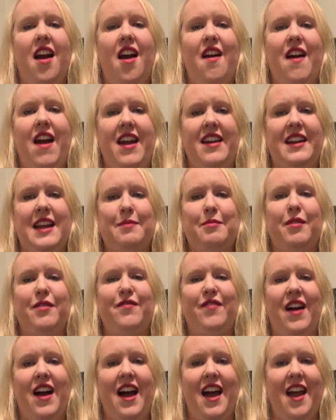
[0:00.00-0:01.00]
All right, number
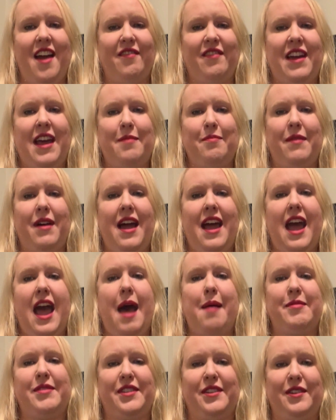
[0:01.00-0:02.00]
five, and my
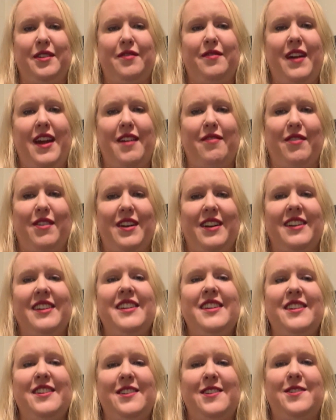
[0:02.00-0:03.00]
absolute favorite,
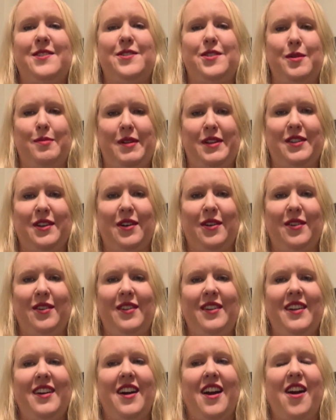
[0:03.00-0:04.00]
Subito.
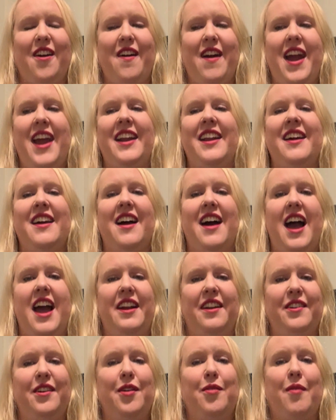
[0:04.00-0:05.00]
All right, I
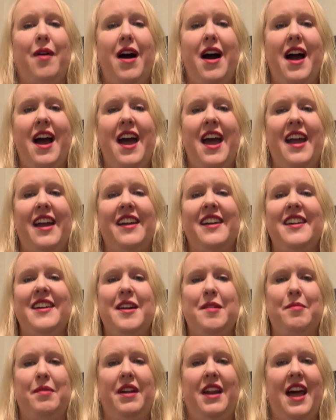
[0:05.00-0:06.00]
don't know why,
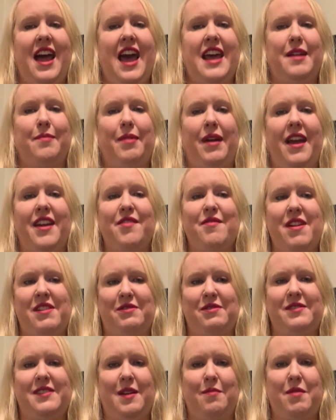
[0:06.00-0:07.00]
but I had a band
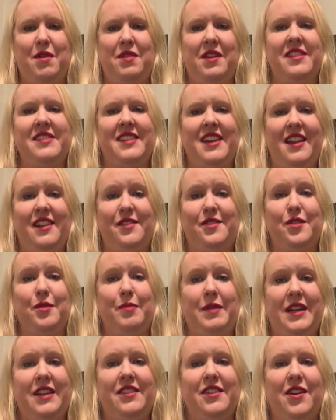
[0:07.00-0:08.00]
director somewhere that said
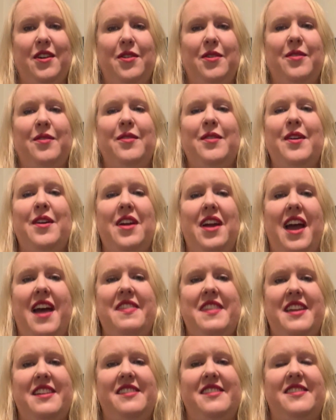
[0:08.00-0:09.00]
Subito,
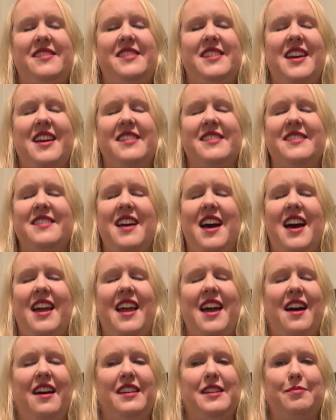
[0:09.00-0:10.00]
and that is just not
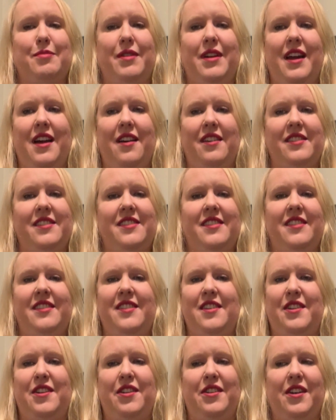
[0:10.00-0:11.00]
how it's pronounced.
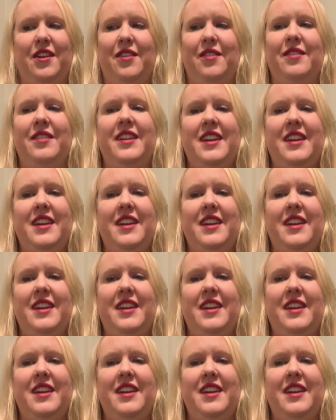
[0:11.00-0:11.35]
No, no, no,